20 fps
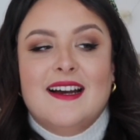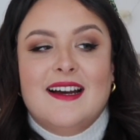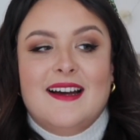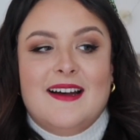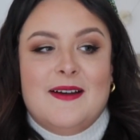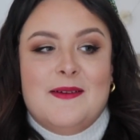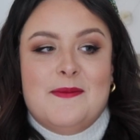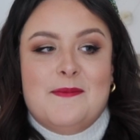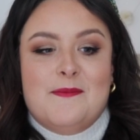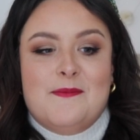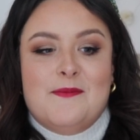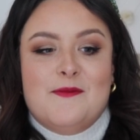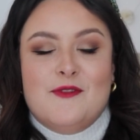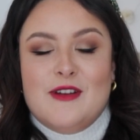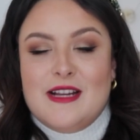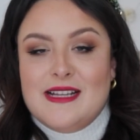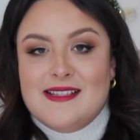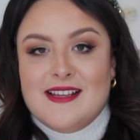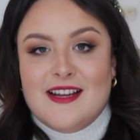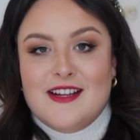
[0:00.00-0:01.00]

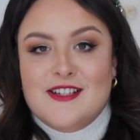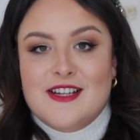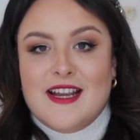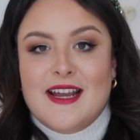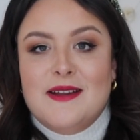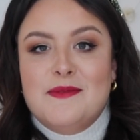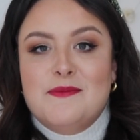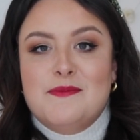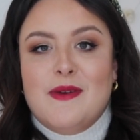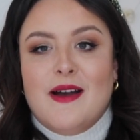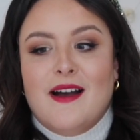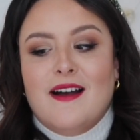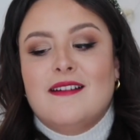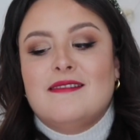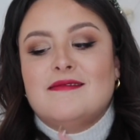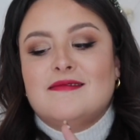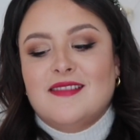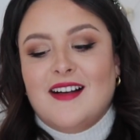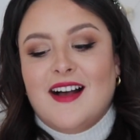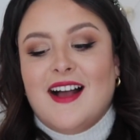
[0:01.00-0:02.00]
researching,
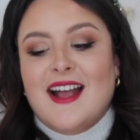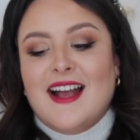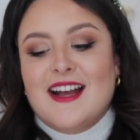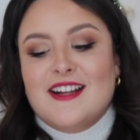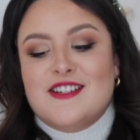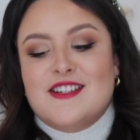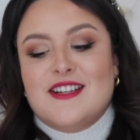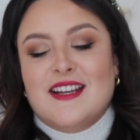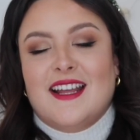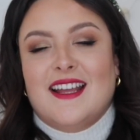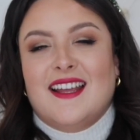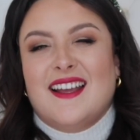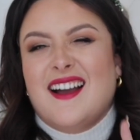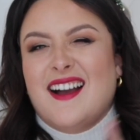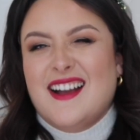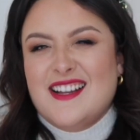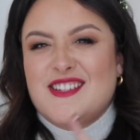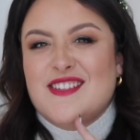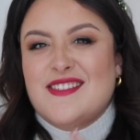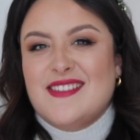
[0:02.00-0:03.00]
but
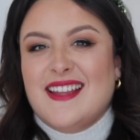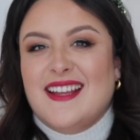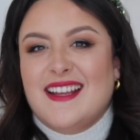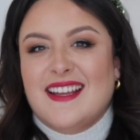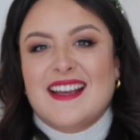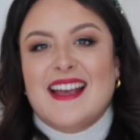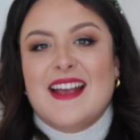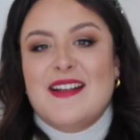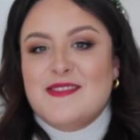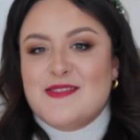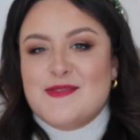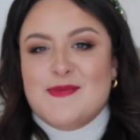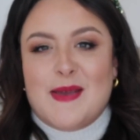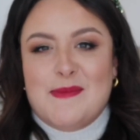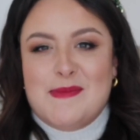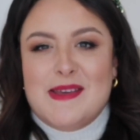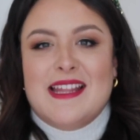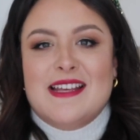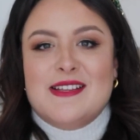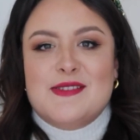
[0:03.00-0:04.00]
I do think it's
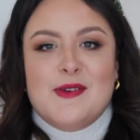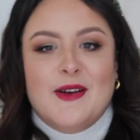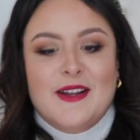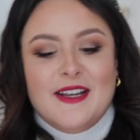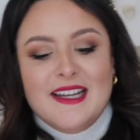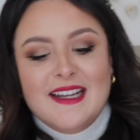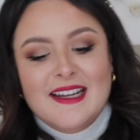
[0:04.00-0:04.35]
maybe this one.